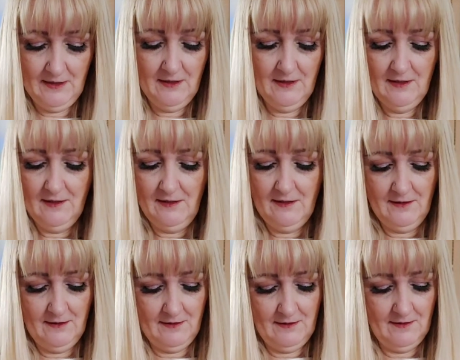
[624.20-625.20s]

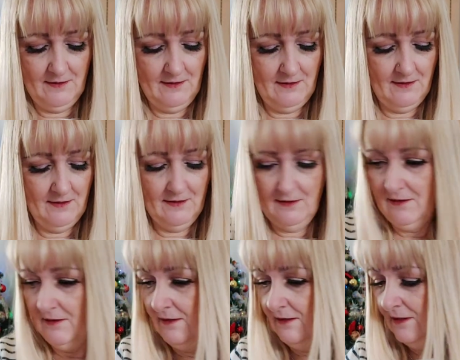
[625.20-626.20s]

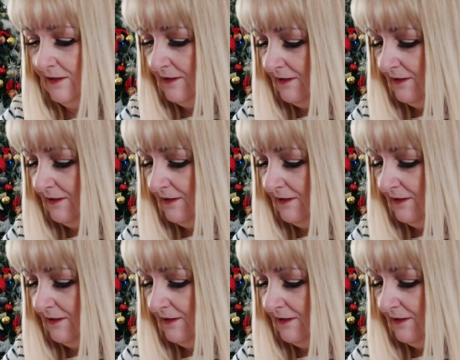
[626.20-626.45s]
Nothing is said.